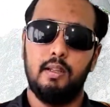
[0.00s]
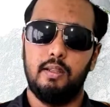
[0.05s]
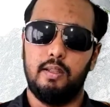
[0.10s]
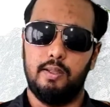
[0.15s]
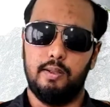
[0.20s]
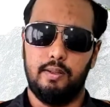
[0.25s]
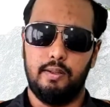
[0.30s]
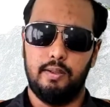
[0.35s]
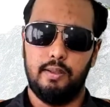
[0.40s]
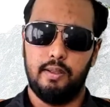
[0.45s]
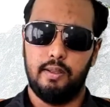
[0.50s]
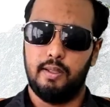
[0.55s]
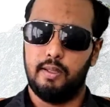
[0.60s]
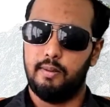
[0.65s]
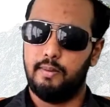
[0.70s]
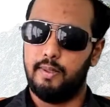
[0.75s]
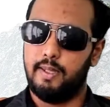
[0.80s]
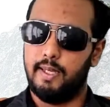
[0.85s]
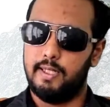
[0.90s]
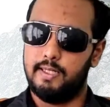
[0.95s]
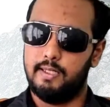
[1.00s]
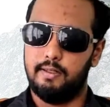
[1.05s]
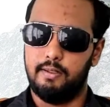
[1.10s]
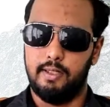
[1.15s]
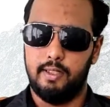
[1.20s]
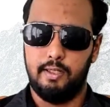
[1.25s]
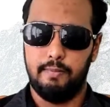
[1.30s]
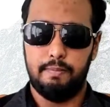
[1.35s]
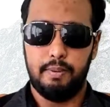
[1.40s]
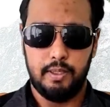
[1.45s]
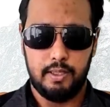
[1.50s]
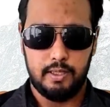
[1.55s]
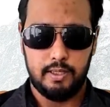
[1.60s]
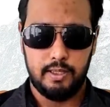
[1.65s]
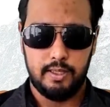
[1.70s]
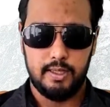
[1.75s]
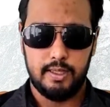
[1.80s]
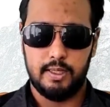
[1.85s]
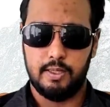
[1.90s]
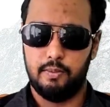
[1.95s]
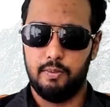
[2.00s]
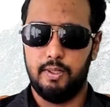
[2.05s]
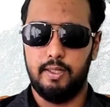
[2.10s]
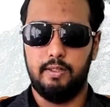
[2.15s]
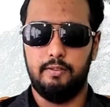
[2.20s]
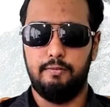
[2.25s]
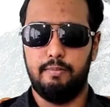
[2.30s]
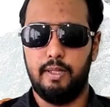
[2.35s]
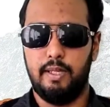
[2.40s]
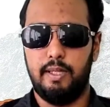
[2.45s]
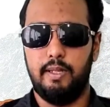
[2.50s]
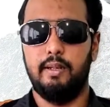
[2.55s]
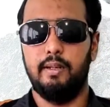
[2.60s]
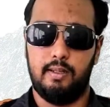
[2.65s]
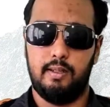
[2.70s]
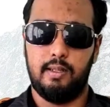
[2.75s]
The only thing that we had to really purchase would have been